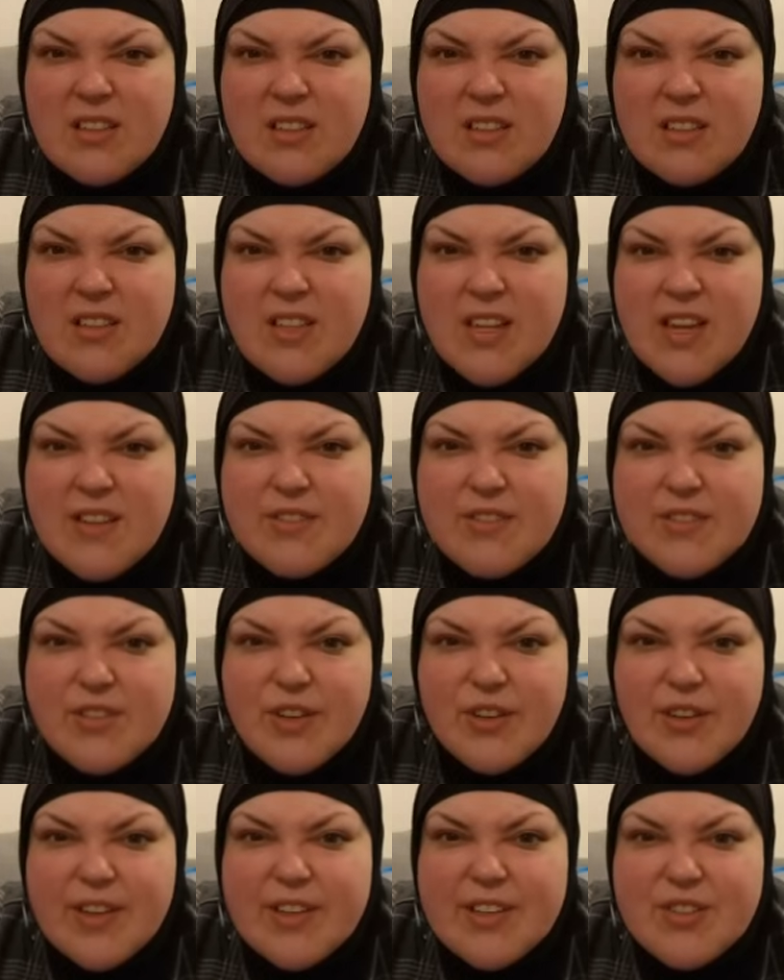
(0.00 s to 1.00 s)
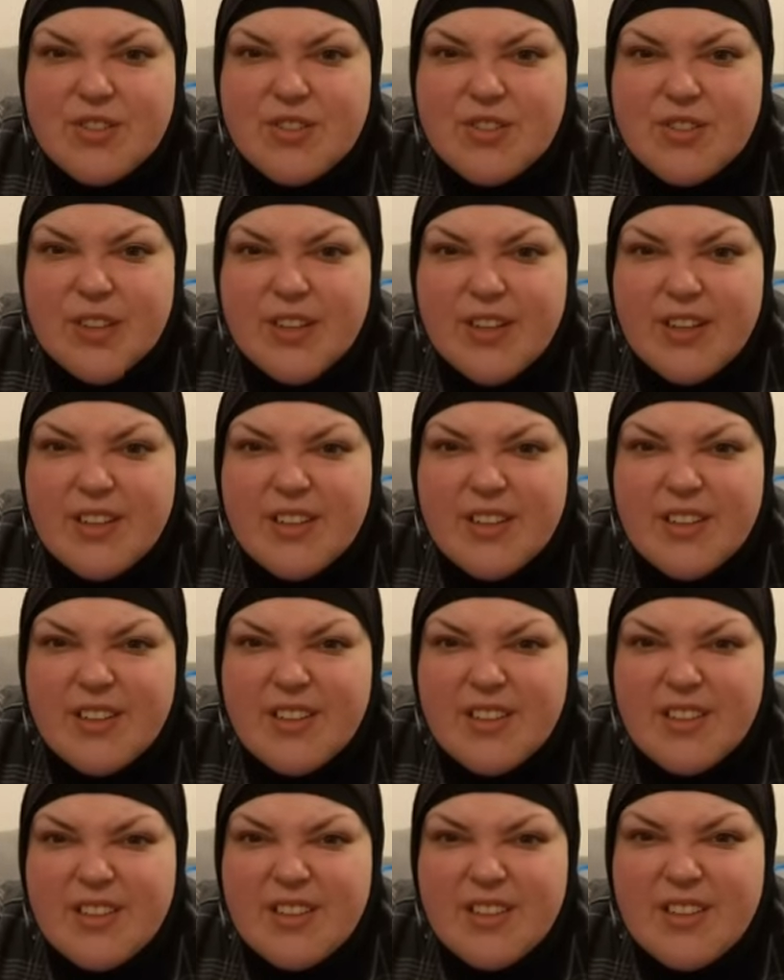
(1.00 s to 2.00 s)
Yeah, there's a green screen.
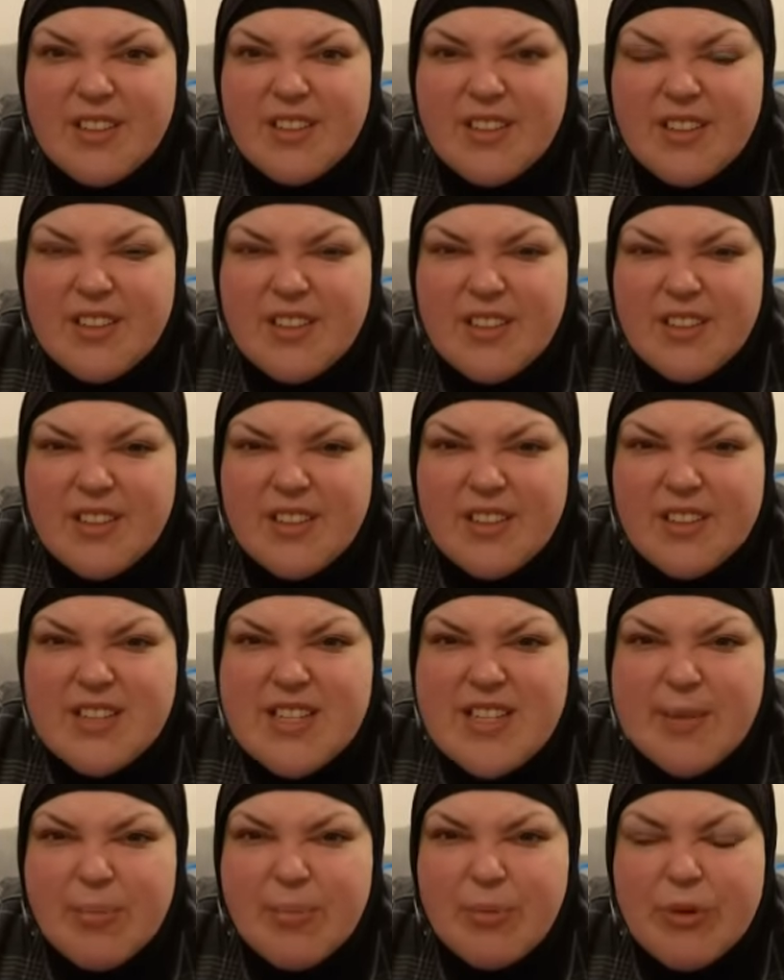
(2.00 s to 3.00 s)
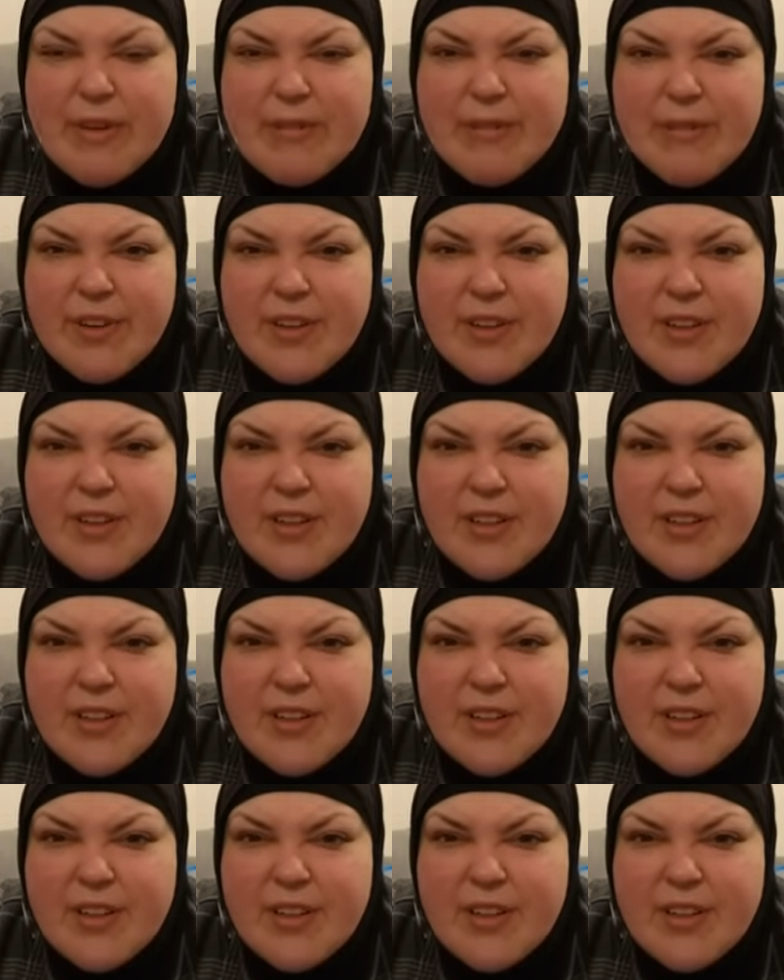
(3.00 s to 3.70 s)
Deep River.